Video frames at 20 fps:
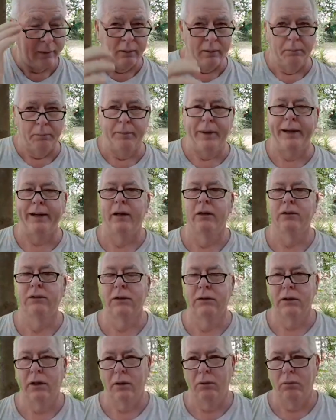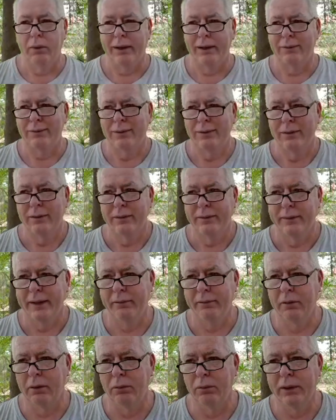Mangoes have done well. They
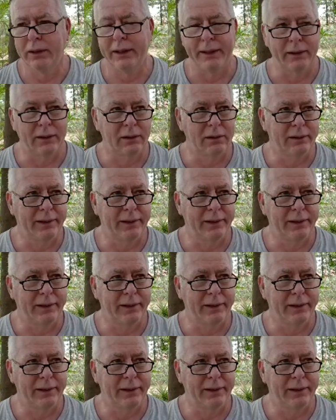were really